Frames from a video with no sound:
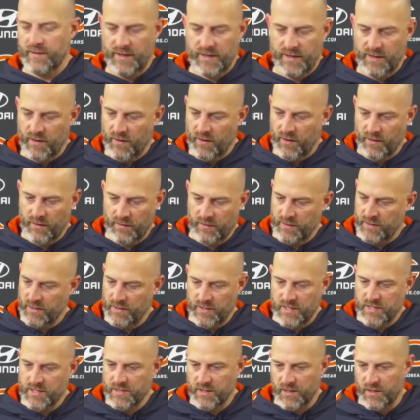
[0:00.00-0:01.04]
And
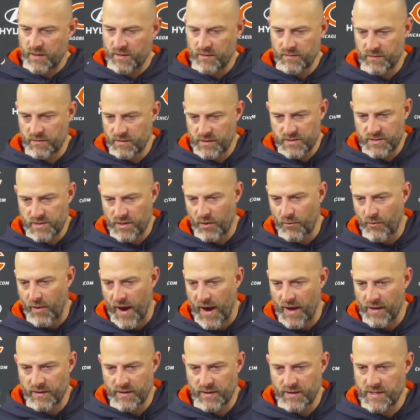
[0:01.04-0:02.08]
he's going to
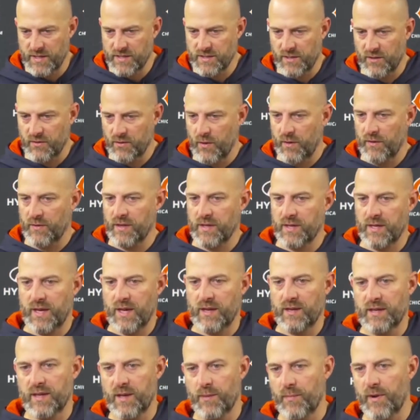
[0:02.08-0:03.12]
rally, and he's going to do everything he
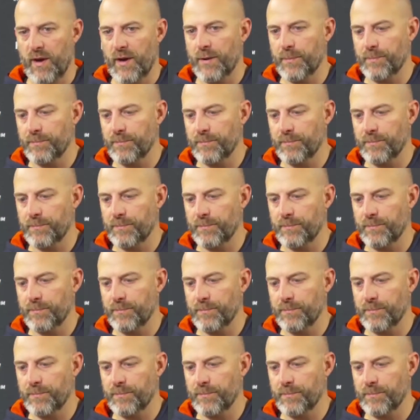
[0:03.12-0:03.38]
can to get better.